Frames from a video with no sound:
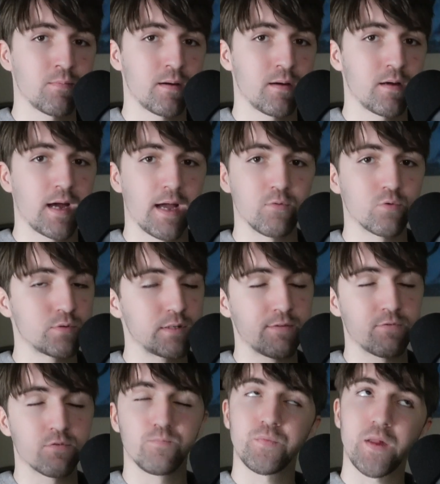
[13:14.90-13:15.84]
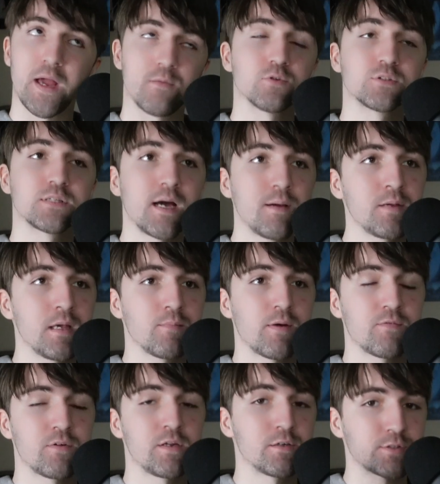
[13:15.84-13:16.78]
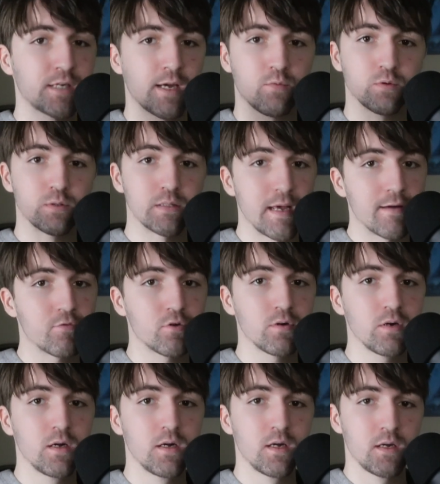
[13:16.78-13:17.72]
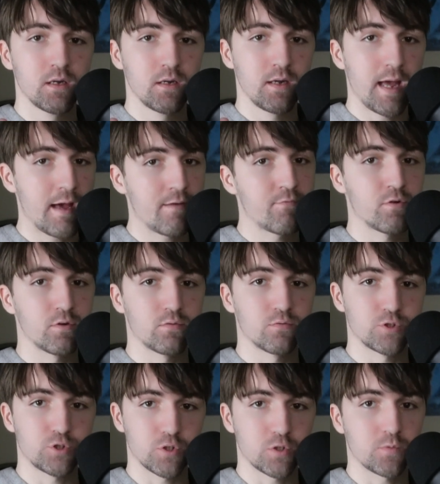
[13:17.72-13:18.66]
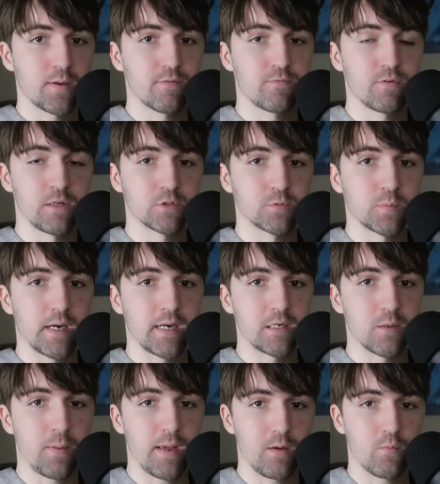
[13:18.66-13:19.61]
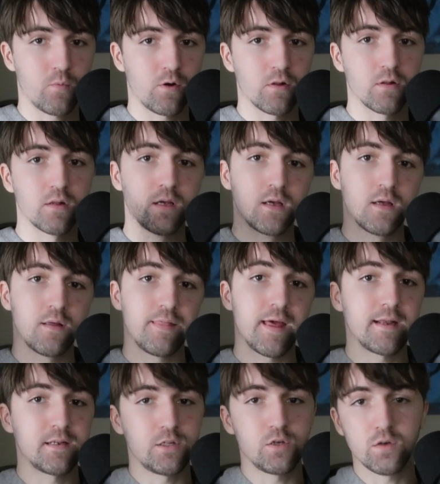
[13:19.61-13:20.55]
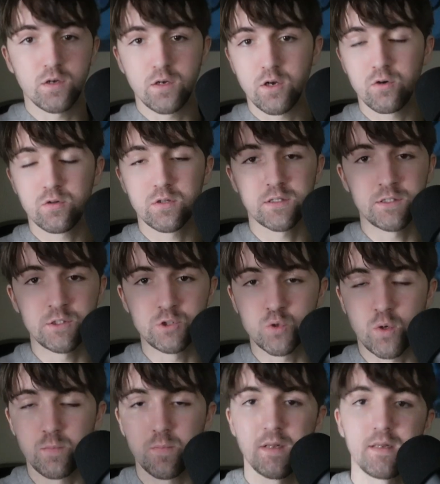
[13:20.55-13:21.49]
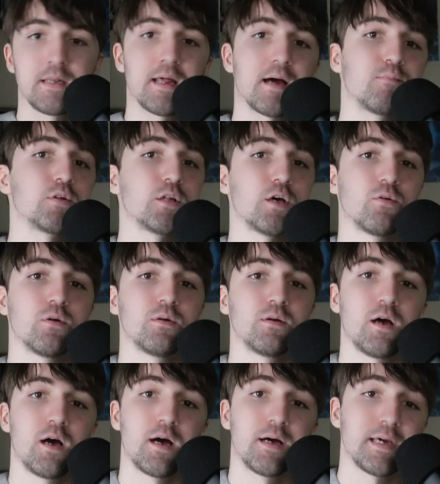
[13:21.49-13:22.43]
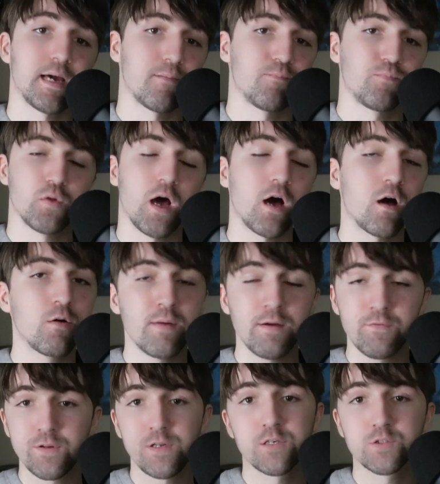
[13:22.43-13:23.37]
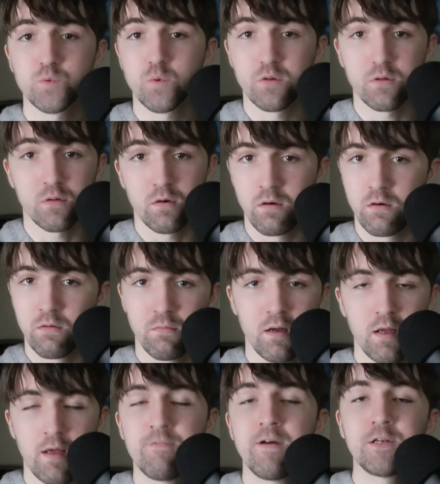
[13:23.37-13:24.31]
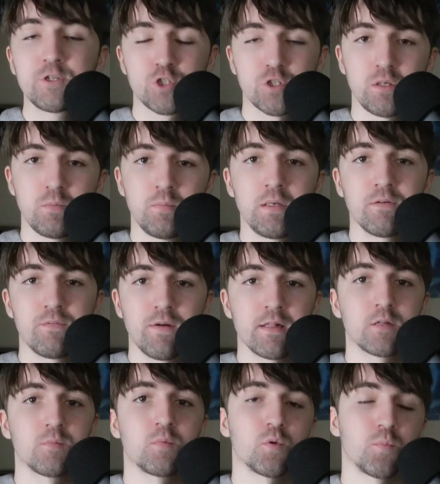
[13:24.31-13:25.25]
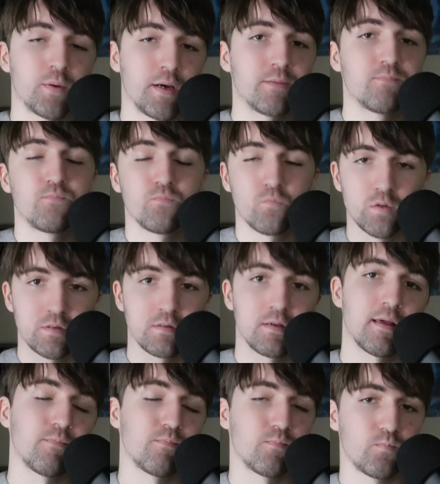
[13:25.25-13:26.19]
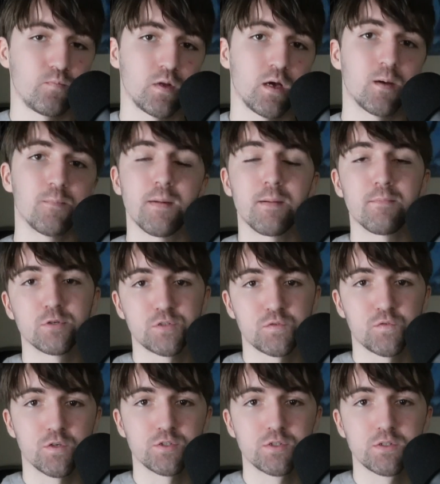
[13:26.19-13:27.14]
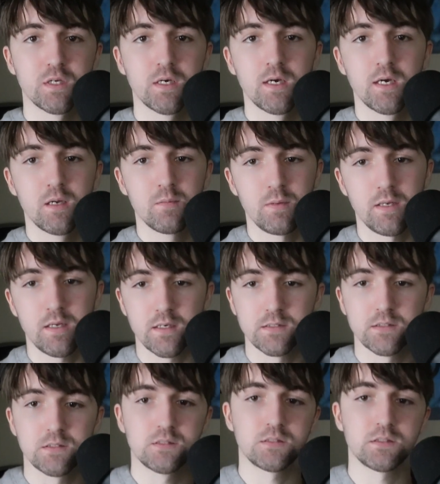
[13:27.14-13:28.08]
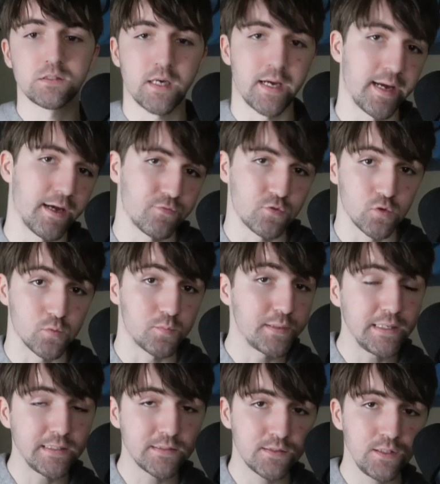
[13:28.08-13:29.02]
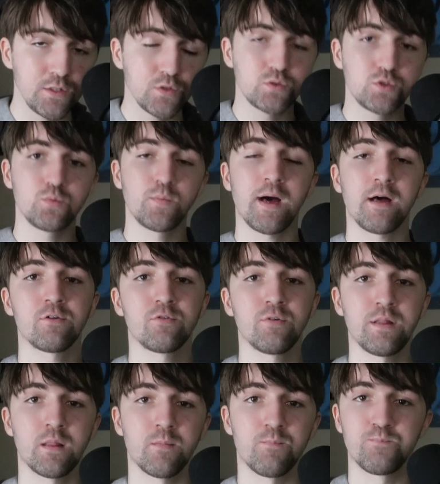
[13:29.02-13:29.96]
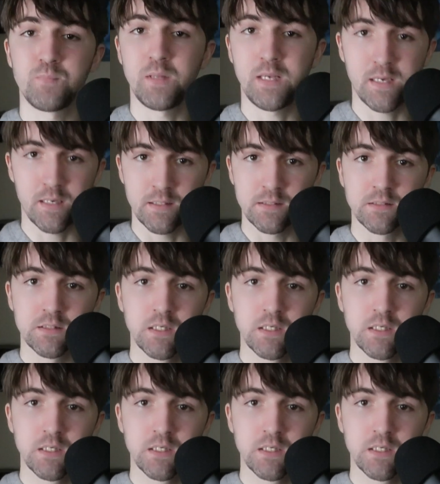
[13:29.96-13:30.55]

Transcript: I will time gate my videos. I will never, ever restrict my videos behind a paywall. Then you can go click the join button down below. Yeah, all of my videos will eventually be available, but once again, members first, because I have to appease the YouTube algorithm because